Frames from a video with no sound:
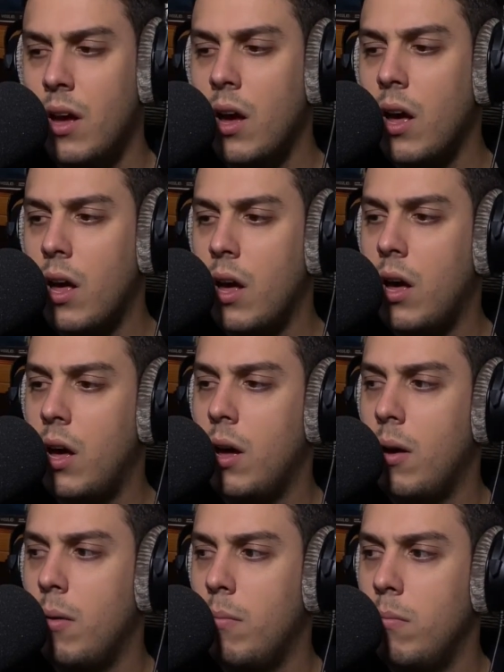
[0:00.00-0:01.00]

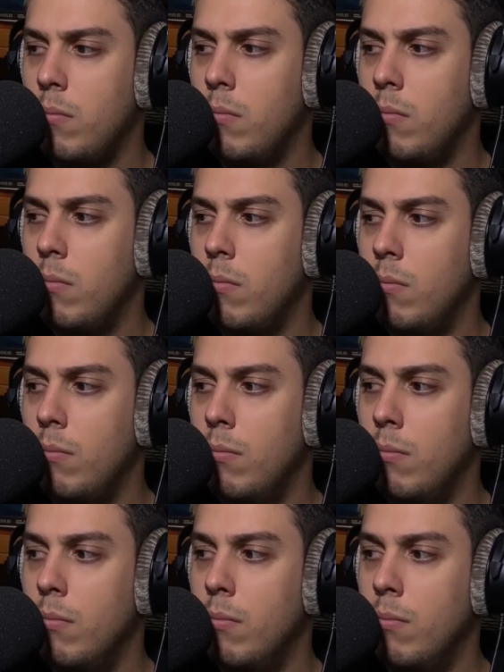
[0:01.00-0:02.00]

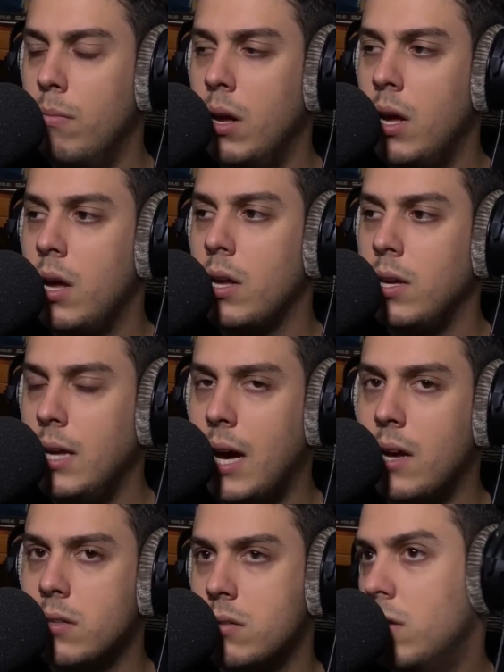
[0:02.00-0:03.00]
Um, yeah,
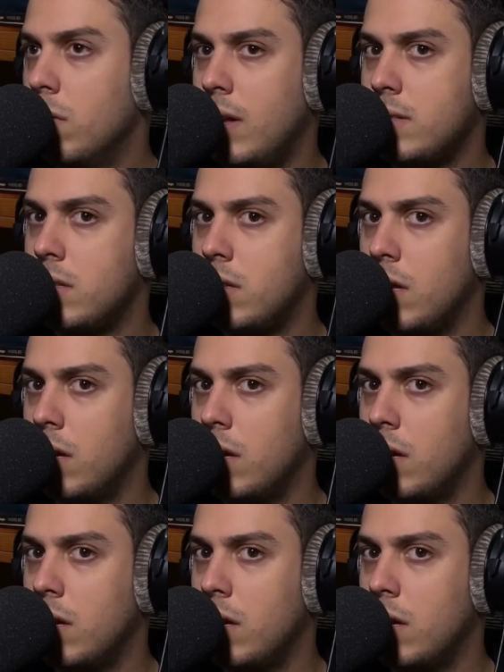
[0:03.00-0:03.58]
so that's a thing